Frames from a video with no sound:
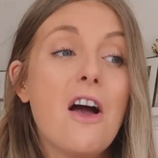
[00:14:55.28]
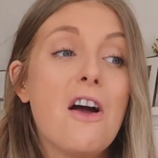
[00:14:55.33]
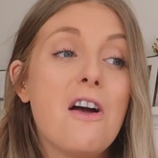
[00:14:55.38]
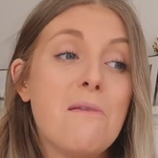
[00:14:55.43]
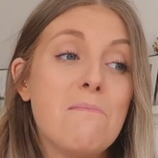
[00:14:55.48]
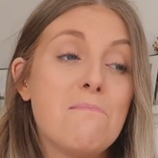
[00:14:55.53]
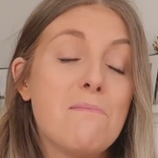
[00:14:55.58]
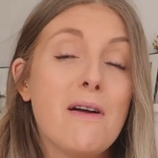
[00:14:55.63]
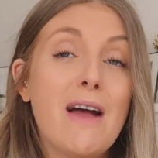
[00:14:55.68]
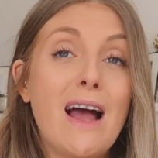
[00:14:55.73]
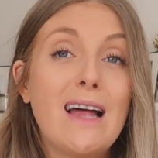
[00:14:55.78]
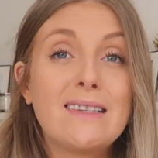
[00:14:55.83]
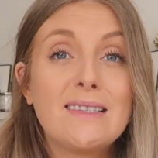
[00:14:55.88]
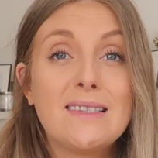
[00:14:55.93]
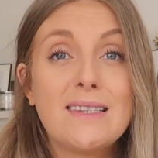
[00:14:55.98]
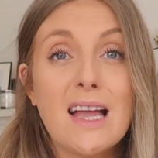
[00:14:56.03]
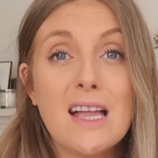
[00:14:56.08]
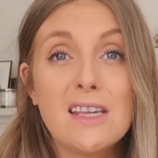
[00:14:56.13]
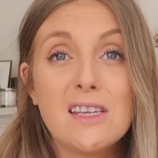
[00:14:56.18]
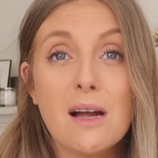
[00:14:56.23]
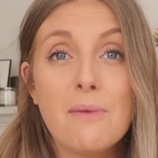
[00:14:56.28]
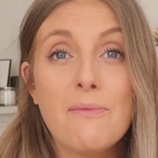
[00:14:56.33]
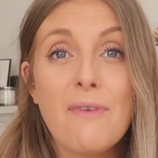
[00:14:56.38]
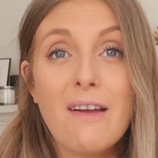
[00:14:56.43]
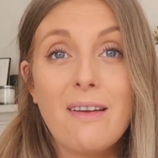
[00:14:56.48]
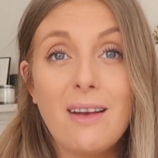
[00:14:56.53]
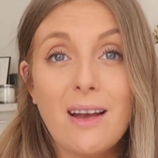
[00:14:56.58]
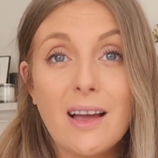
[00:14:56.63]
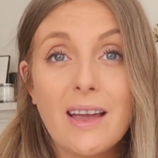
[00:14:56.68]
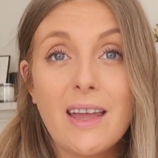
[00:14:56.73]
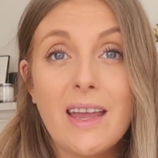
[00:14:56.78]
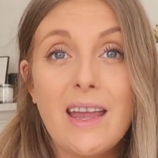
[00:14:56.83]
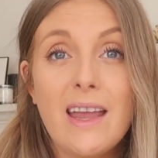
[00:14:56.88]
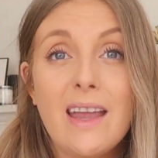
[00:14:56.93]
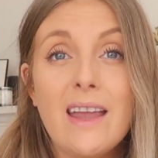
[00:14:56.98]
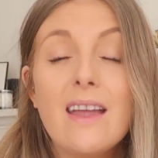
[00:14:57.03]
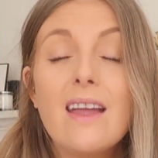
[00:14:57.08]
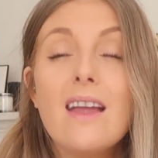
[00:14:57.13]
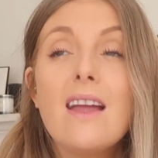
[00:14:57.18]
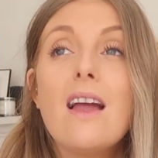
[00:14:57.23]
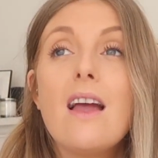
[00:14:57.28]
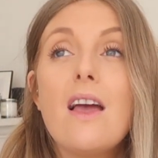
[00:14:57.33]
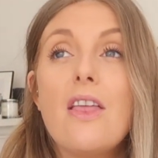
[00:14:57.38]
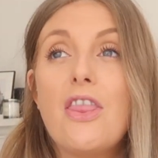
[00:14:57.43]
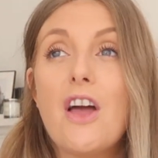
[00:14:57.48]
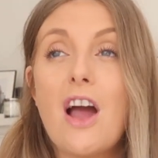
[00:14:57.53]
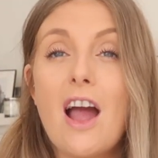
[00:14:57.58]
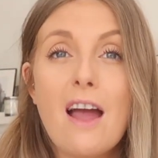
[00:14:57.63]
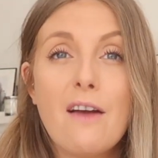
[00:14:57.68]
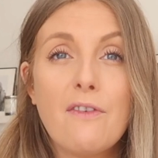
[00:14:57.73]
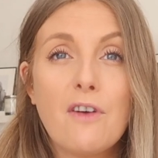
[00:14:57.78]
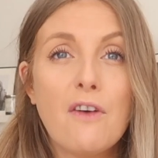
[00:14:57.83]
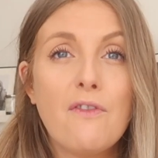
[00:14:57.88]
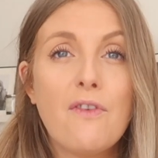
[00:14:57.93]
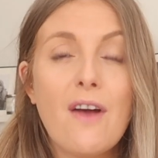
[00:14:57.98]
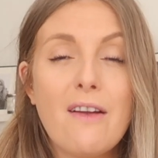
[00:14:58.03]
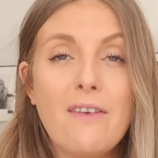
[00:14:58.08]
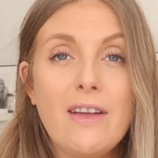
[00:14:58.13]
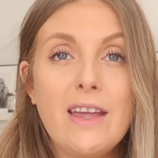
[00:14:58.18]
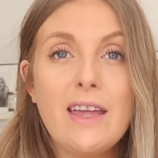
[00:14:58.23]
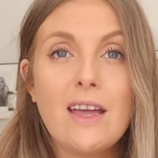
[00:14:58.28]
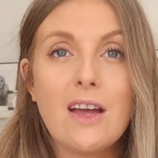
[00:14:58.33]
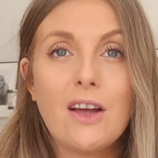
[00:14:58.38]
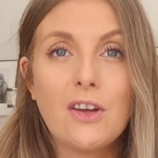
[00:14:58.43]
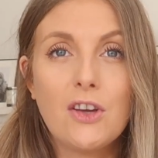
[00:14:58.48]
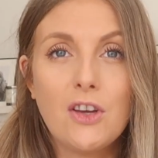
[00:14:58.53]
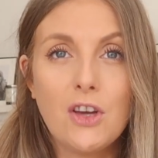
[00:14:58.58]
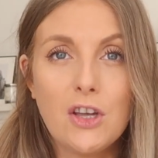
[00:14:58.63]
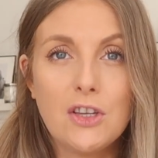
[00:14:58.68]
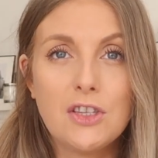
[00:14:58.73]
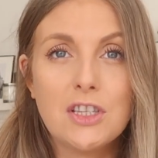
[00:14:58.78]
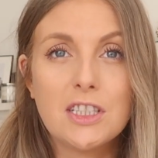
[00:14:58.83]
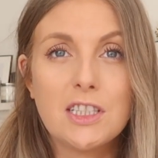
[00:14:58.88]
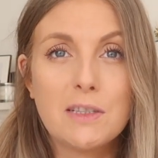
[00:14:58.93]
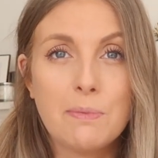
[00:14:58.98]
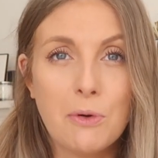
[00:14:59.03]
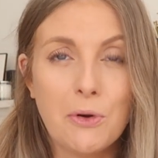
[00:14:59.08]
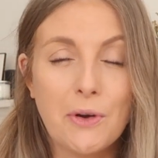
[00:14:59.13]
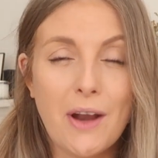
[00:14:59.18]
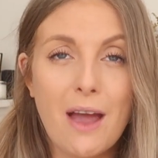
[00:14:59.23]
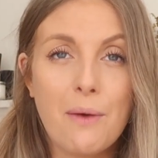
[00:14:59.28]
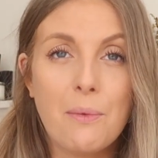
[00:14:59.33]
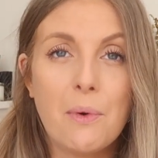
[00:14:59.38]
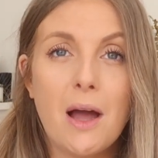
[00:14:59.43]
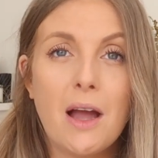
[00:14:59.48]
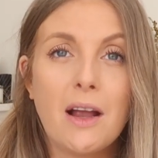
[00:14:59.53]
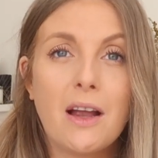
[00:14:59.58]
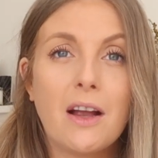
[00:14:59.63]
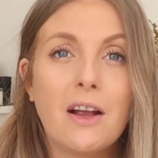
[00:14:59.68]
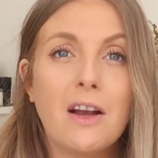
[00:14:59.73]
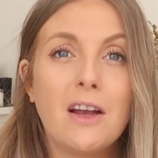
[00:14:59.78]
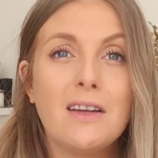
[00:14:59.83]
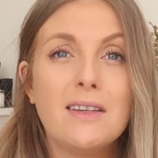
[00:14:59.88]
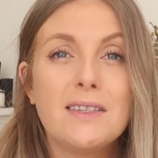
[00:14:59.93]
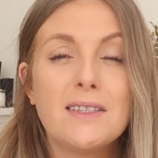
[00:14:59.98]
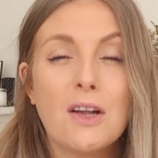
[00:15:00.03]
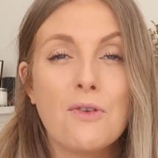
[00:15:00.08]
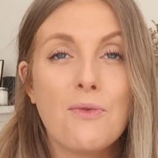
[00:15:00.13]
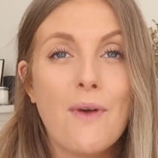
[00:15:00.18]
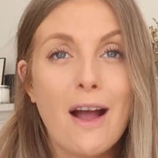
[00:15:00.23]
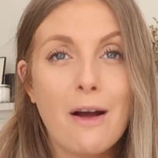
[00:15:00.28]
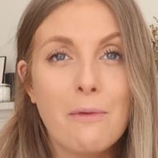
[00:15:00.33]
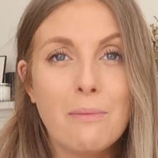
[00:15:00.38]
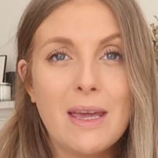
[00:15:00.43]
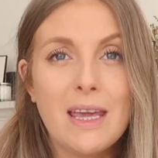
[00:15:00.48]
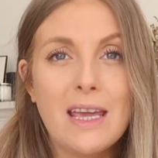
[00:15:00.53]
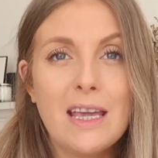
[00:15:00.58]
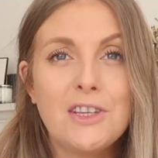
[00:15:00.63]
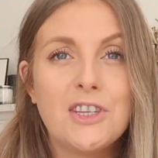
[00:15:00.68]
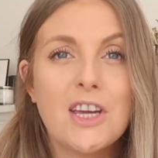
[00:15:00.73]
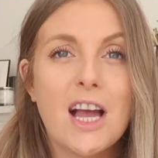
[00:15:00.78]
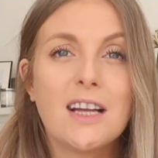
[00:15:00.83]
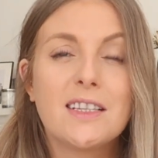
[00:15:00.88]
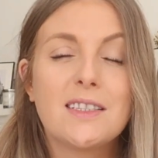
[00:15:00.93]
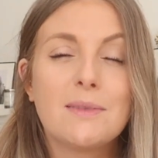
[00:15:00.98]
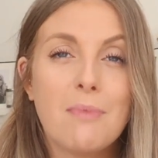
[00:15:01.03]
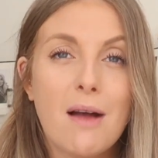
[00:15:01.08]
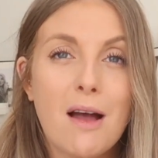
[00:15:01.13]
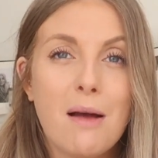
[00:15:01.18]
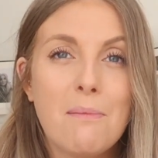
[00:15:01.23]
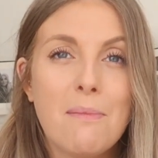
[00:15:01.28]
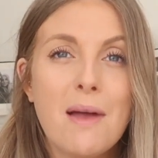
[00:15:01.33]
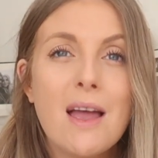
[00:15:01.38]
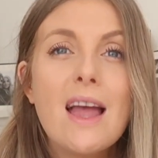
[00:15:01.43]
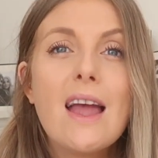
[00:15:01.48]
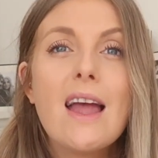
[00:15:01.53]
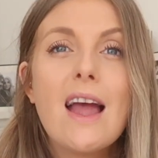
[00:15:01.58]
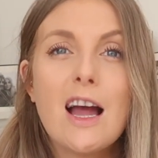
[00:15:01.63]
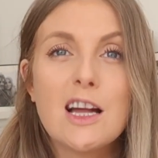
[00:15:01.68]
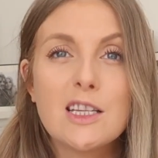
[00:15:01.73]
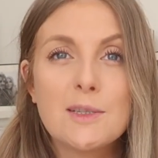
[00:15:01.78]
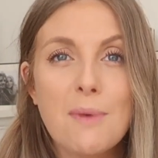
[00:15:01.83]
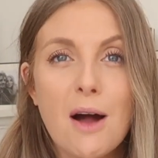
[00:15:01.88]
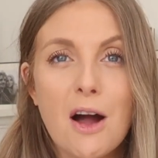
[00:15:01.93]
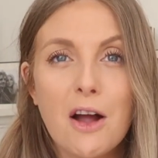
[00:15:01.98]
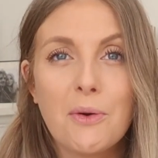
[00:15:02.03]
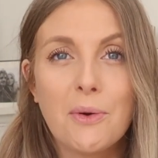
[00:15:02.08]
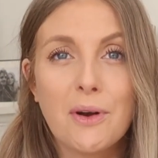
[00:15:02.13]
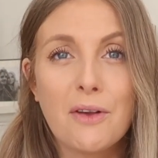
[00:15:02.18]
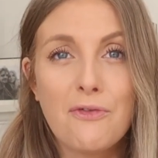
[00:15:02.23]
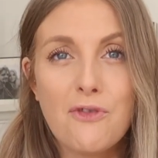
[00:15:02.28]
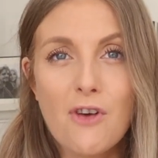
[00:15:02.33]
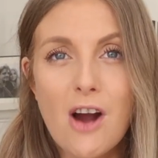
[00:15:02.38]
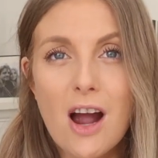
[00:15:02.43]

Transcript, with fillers: Um, as I said, I'm very lucky that I have a very good support network close around me. Jack's mum has Margot on a